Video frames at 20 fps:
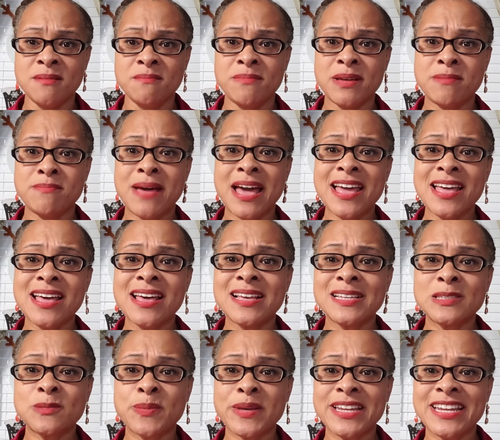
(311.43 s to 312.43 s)
But my
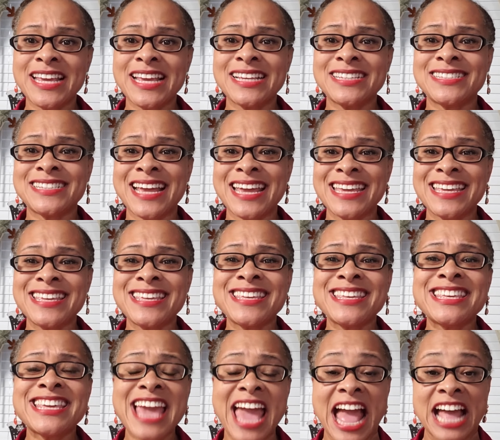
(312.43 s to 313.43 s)
husband is a
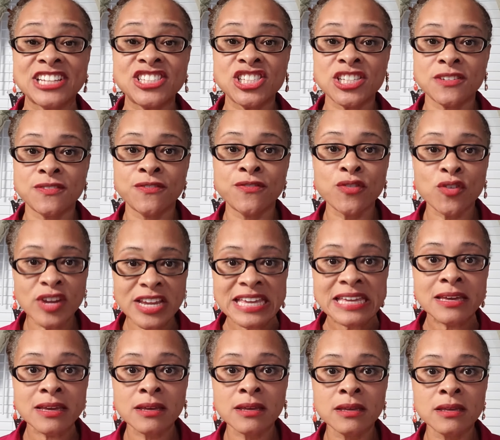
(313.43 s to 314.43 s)
gadget
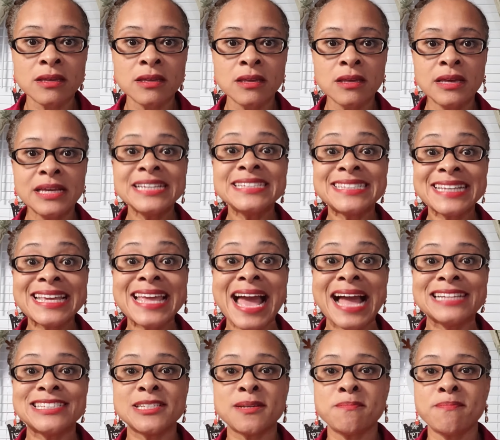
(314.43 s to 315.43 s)
freak. He's a
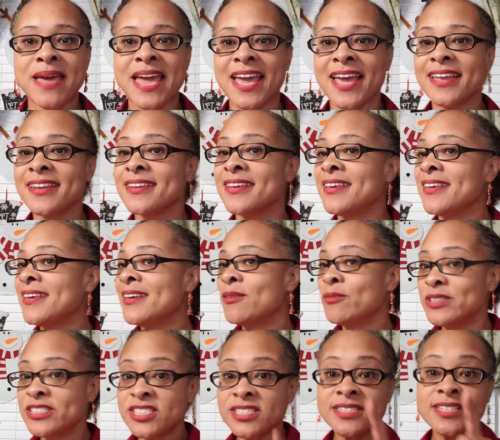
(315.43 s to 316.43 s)
gadget man,
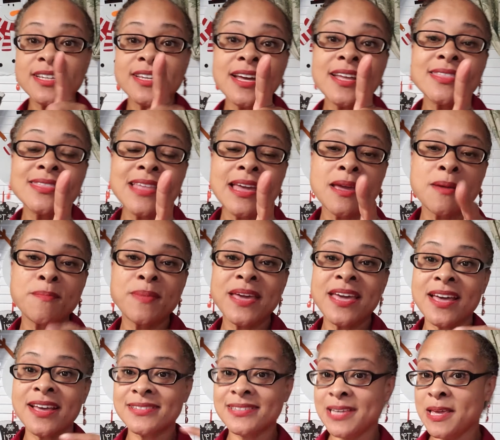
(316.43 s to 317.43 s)
which is a good thing
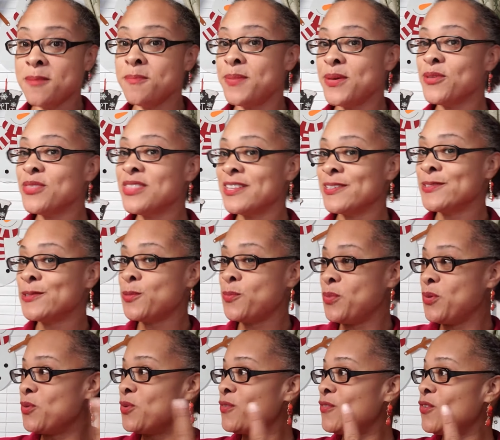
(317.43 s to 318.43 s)
because he built this
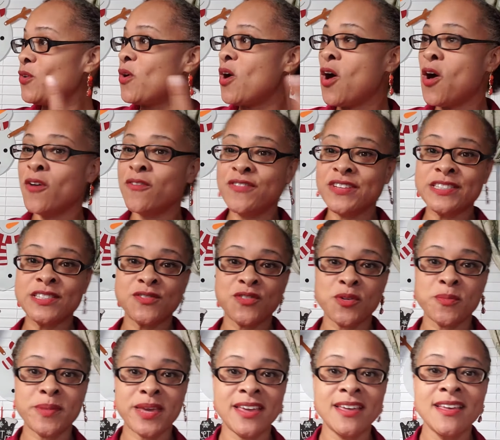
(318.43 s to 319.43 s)
beautiful office for
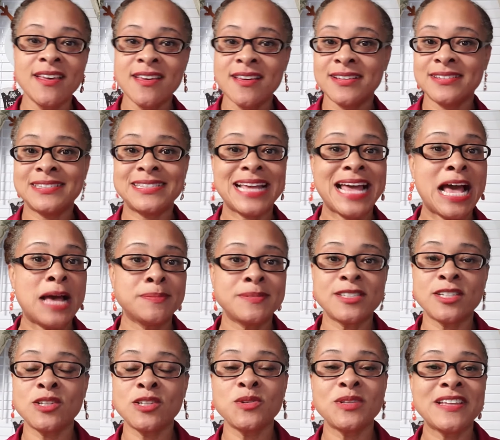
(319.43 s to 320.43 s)
me. It's
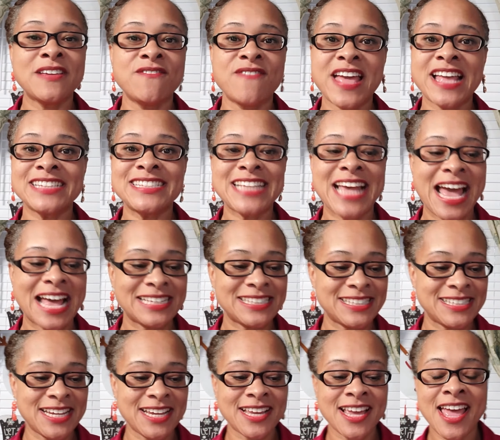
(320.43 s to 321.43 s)
absolutely
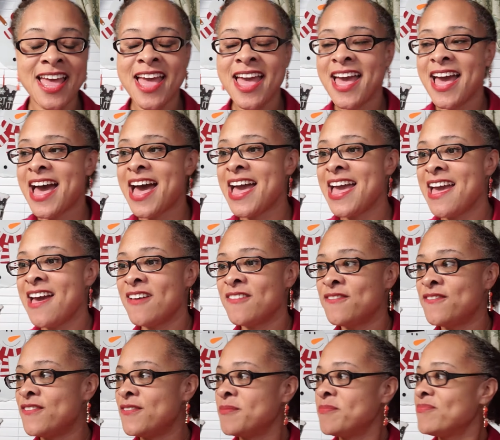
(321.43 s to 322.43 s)
fantastic. I
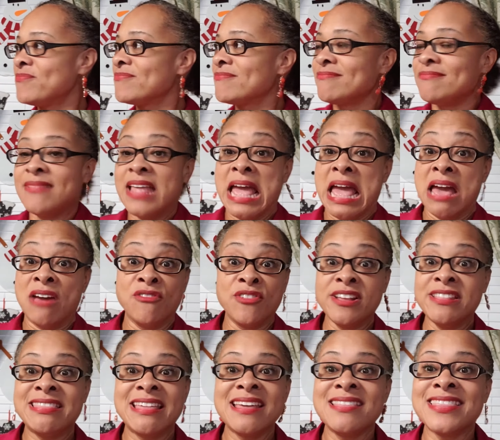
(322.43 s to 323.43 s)
have
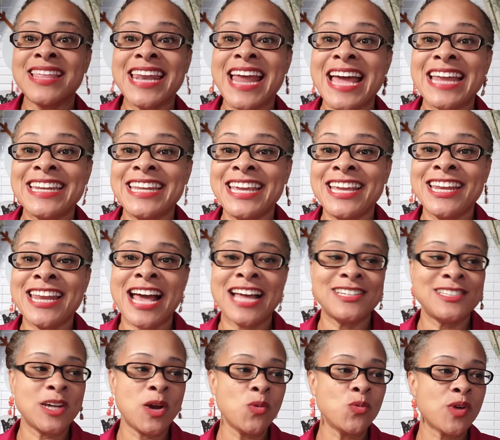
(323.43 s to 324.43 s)
everything that I need. I
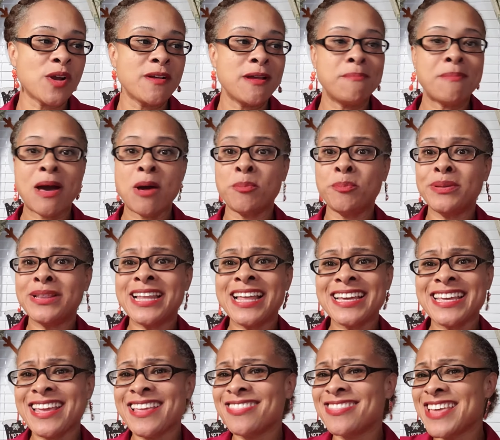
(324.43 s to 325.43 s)
don't worry about
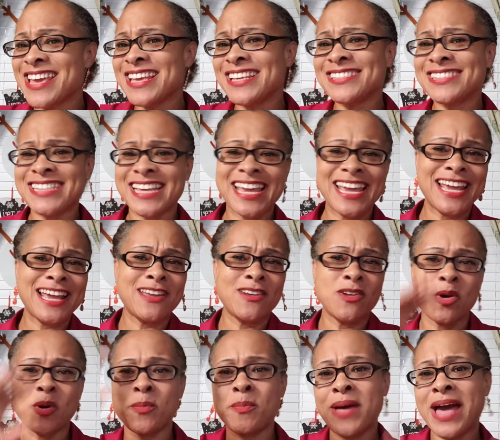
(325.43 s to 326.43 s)
plugging things in
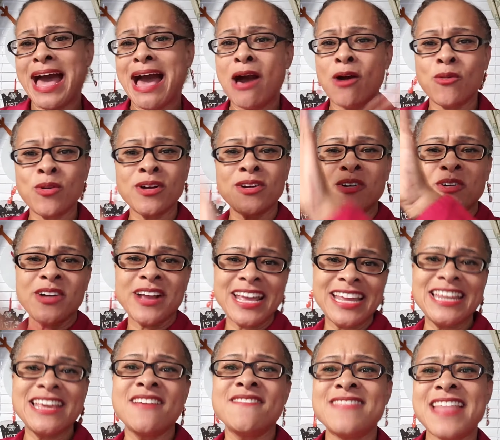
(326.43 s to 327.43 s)
or power or
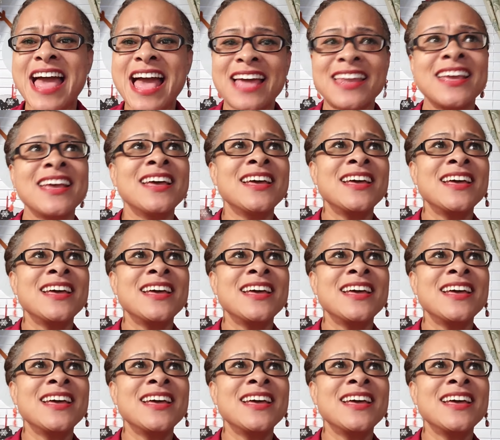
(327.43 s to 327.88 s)
any of that.